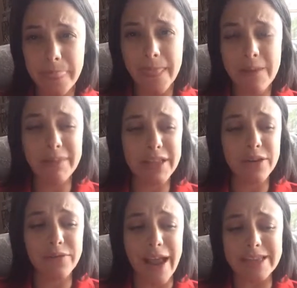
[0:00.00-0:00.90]
I'm a little
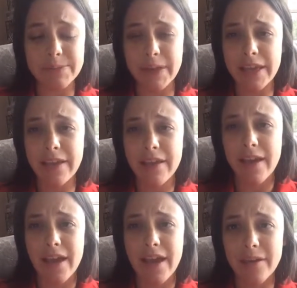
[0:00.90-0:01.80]
raspy
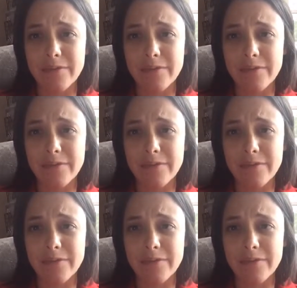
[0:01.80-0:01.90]
um,